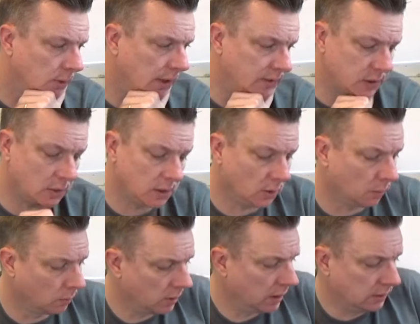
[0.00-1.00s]
It's only
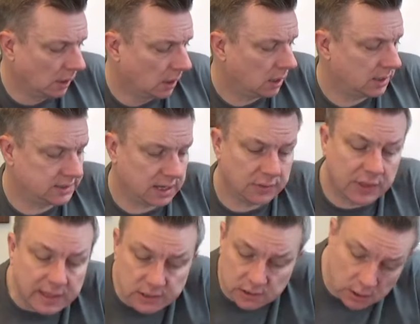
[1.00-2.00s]
on, like I say,
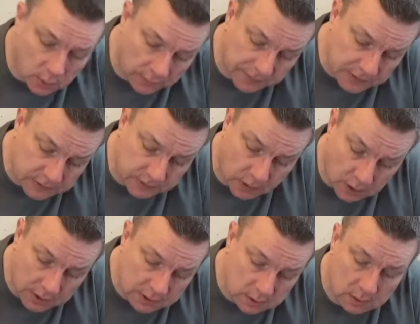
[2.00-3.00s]
these 2 on this
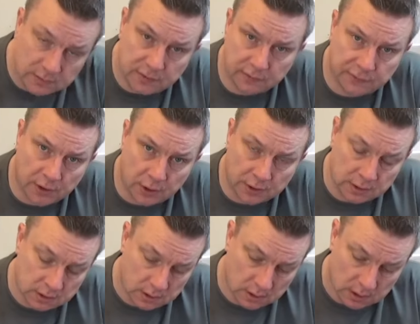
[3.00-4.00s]
side fit fine.
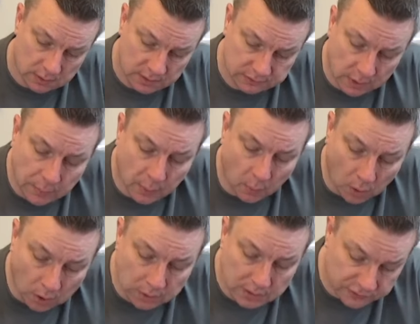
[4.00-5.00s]
This upper
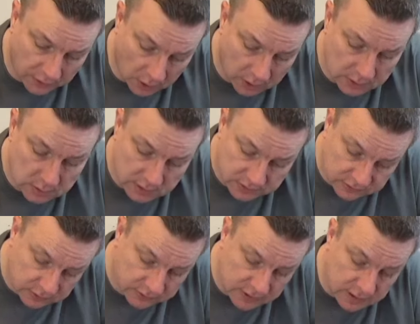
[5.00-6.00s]
one is fine. It's
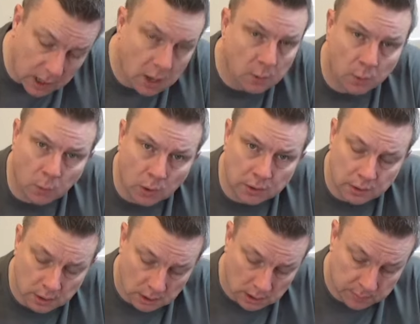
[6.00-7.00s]
just this lower one.
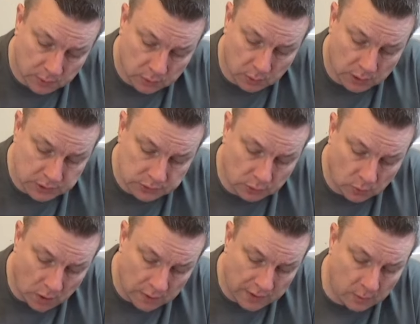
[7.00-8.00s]
I'm not quite sure
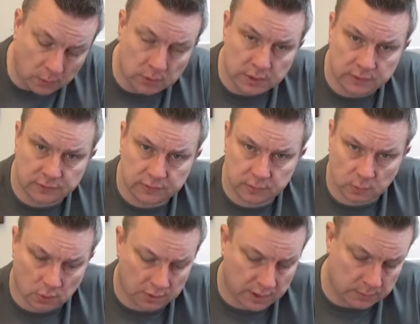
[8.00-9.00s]
why that one's
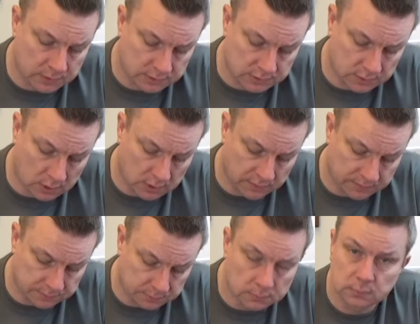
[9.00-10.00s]
kind of
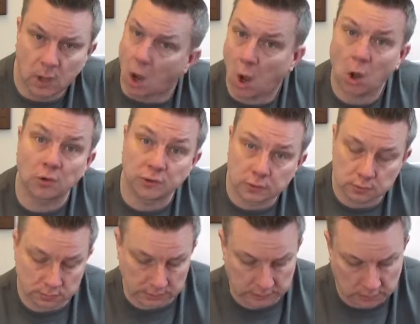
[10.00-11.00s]
odd,
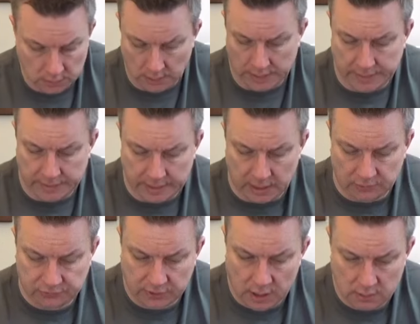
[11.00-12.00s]
really.
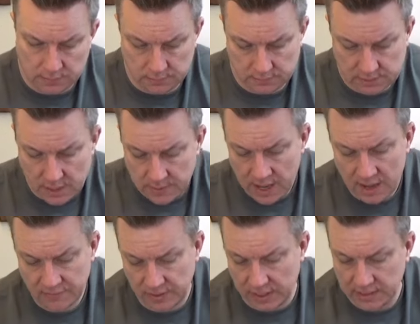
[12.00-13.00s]
So there we
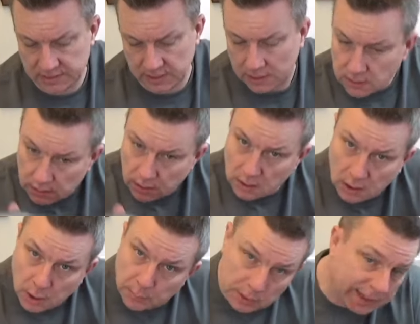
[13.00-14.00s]
have it. It's a
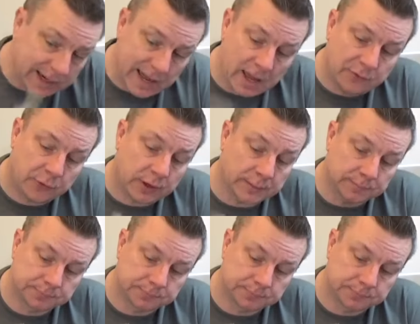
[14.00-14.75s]
completed airframe.